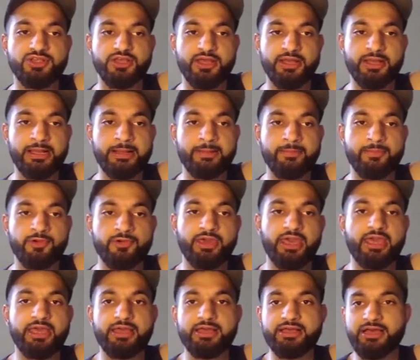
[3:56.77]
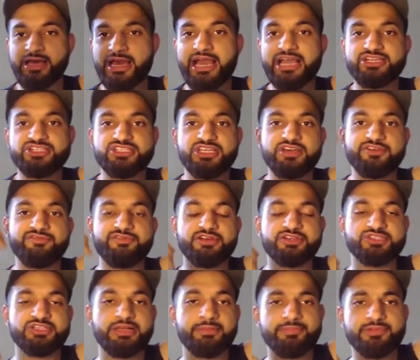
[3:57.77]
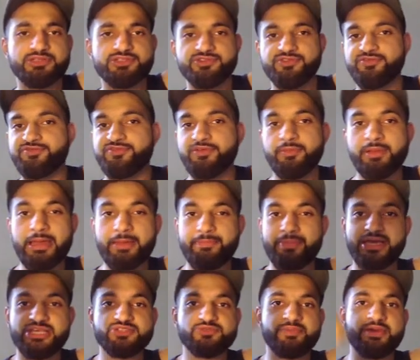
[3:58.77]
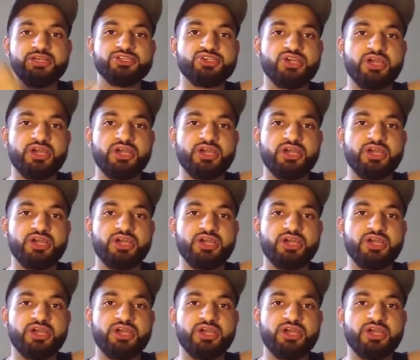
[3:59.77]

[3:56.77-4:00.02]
um, okay, a hashtag for example. So for my pets page,